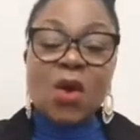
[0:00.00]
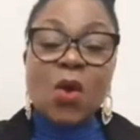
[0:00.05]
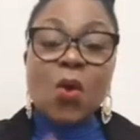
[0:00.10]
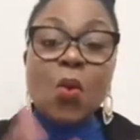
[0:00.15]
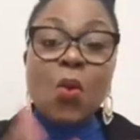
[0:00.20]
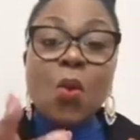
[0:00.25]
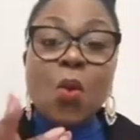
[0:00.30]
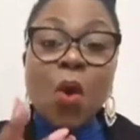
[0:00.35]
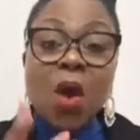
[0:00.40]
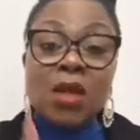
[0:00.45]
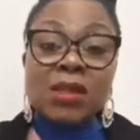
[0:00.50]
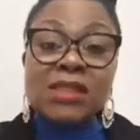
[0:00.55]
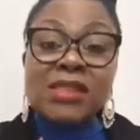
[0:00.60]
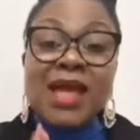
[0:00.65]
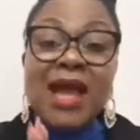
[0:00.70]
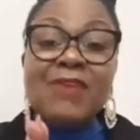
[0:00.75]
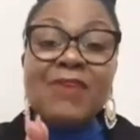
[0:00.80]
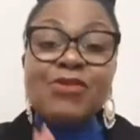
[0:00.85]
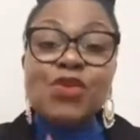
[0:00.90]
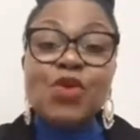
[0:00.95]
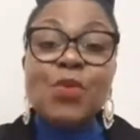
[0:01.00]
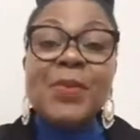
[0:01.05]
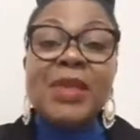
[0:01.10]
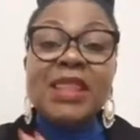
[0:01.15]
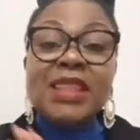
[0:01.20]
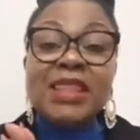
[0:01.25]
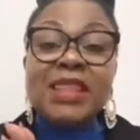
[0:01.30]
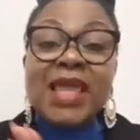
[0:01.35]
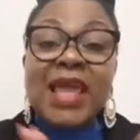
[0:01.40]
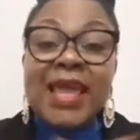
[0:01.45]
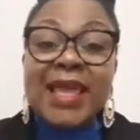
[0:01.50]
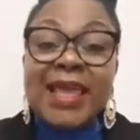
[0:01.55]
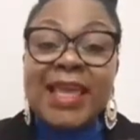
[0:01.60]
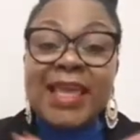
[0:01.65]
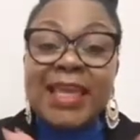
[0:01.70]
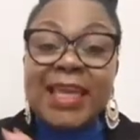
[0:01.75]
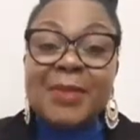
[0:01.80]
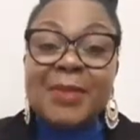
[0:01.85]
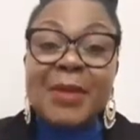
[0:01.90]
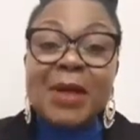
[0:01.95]
what have you been
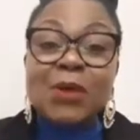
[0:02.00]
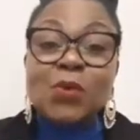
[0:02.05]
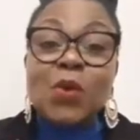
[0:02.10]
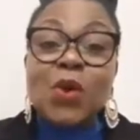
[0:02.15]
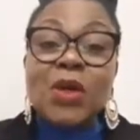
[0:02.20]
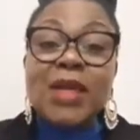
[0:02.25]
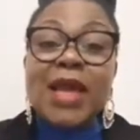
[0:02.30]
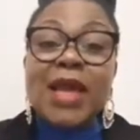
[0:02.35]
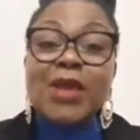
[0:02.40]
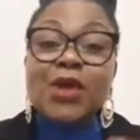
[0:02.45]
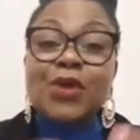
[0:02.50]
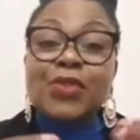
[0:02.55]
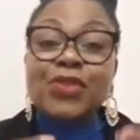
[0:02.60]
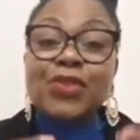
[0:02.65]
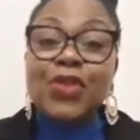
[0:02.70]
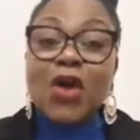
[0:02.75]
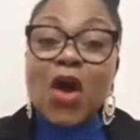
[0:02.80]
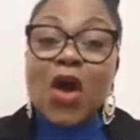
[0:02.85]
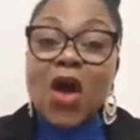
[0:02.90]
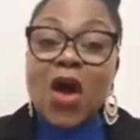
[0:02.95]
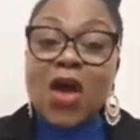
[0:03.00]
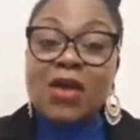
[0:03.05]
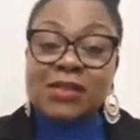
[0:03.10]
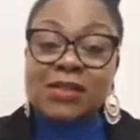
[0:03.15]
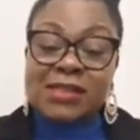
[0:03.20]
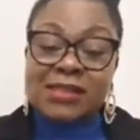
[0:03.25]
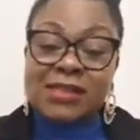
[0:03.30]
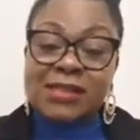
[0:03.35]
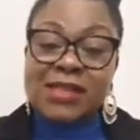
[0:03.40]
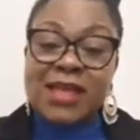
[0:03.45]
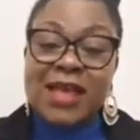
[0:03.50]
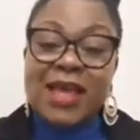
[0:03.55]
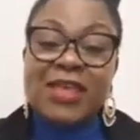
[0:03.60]
thinking about? What are your thoughts?